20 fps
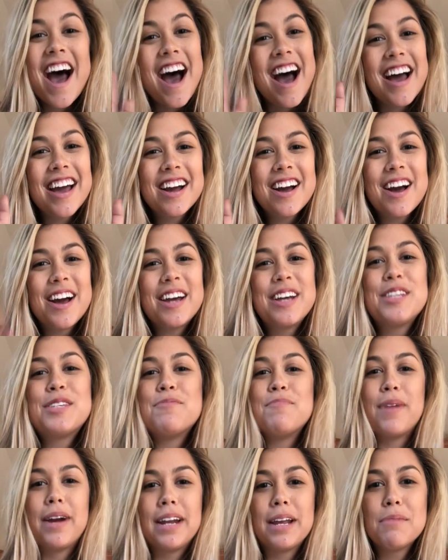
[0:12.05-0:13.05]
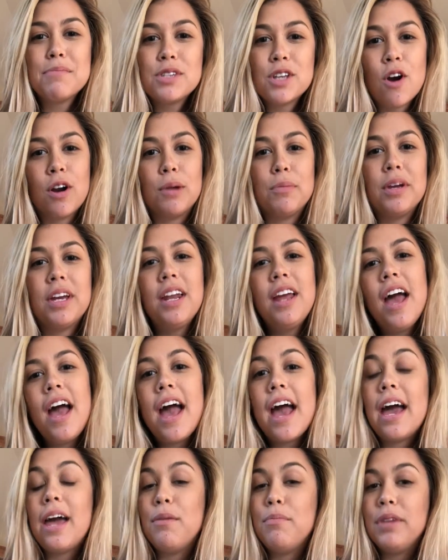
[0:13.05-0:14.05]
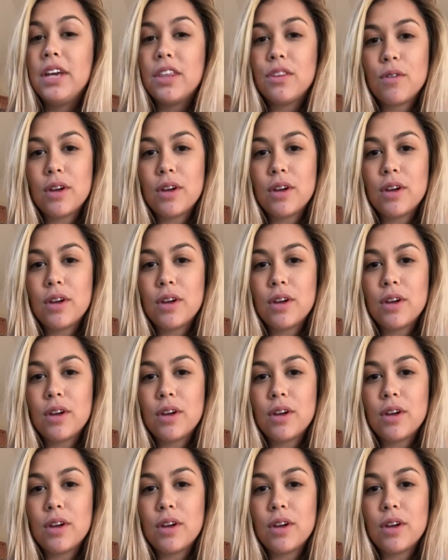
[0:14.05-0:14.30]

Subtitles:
Hi guys, my name's Carmen, and me